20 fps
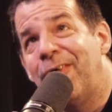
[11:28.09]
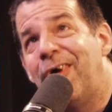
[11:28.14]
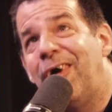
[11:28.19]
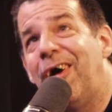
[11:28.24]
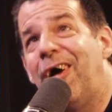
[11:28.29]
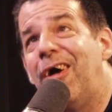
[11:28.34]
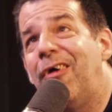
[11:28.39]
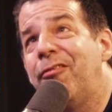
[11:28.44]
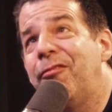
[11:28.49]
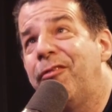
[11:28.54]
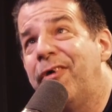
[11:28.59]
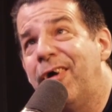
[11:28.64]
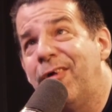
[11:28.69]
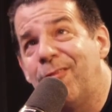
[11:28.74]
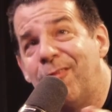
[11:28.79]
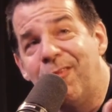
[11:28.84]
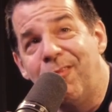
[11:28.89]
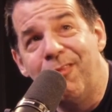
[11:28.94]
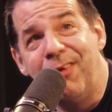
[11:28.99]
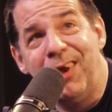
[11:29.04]
on Charger
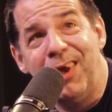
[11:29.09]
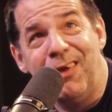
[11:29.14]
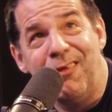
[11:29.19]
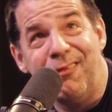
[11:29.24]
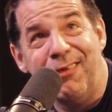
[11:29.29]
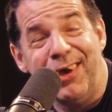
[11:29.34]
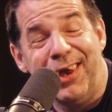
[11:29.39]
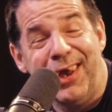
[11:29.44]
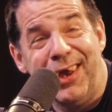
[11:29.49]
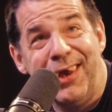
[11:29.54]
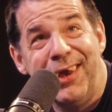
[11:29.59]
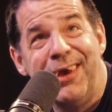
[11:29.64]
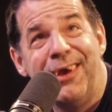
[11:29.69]
T V,